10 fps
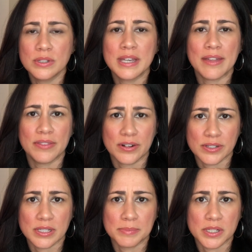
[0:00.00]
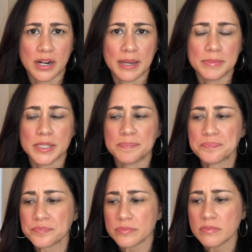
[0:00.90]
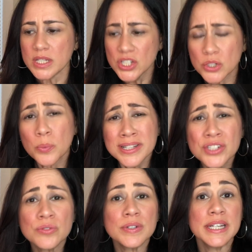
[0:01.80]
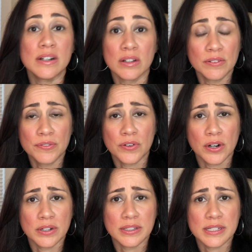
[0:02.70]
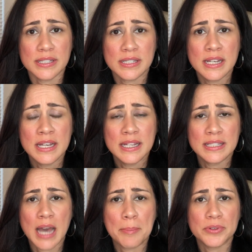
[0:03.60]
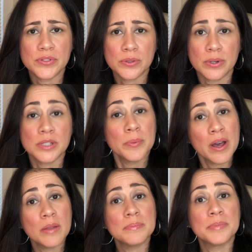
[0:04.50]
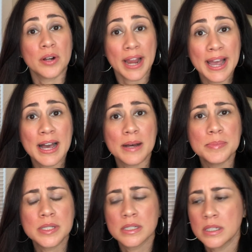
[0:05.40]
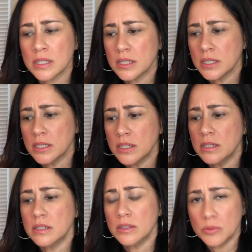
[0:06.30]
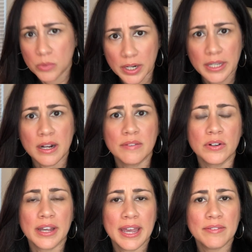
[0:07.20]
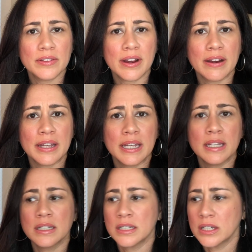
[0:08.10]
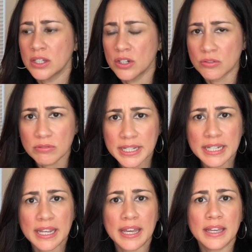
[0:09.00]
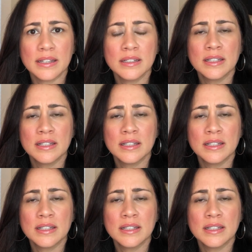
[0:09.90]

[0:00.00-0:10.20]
get there sometimes. So what's real for this type of students? Well, perhaps working on vocabulary, reading,